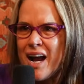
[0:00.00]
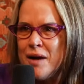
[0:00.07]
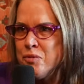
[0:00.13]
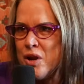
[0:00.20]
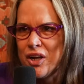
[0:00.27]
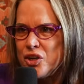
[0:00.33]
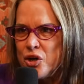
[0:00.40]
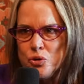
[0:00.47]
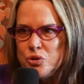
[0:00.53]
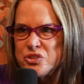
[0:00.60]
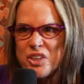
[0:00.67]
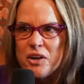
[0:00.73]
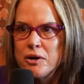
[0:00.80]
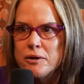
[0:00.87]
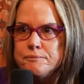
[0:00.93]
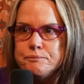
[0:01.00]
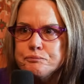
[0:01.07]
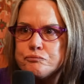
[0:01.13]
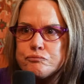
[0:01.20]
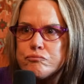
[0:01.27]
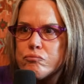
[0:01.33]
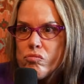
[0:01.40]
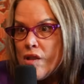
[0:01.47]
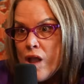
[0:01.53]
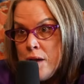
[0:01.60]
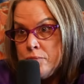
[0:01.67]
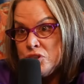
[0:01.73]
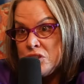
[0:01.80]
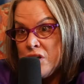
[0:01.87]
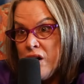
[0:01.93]
I'm not a goal setter.
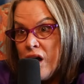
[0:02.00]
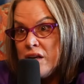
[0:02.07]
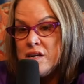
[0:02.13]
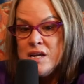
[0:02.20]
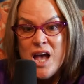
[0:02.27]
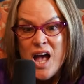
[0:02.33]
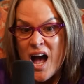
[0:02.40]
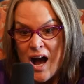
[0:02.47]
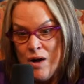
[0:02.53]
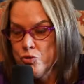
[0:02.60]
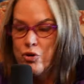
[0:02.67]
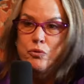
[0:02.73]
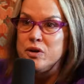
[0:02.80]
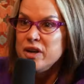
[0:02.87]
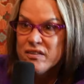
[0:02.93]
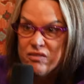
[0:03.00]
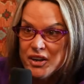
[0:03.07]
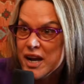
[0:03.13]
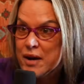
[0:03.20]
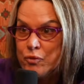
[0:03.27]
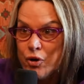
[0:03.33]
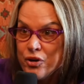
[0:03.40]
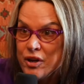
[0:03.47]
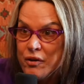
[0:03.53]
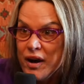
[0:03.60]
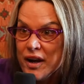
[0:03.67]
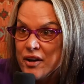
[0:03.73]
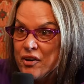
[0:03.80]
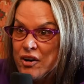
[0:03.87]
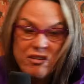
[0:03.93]
I'm just not. I want to win every damn rodeo
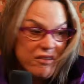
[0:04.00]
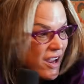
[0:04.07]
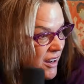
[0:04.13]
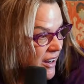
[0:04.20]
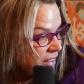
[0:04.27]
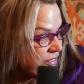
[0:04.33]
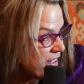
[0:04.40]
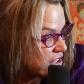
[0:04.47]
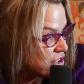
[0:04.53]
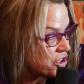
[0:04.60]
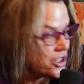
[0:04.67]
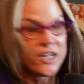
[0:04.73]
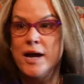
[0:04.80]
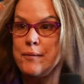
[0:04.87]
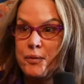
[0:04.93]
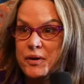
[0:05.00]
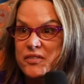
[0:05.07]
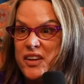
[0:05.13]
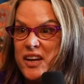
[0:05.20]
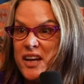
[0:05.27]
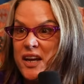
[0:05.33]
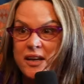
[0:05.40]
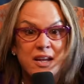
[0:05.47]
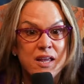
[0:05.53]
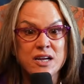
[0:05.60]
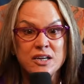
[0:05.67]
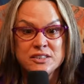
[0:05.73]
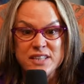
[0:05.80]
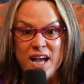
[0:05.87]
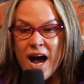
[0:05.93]
I enter and let that shit happen at the end,
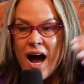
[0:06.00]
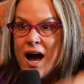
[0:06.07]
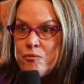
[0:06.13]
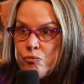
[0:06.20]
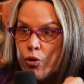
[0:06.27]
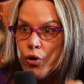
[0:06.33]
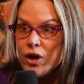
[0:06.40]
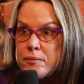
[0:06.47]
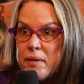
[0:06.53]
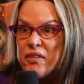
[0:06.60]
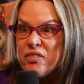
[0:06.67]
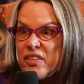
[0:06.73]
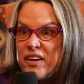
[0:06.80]
because I'm worried about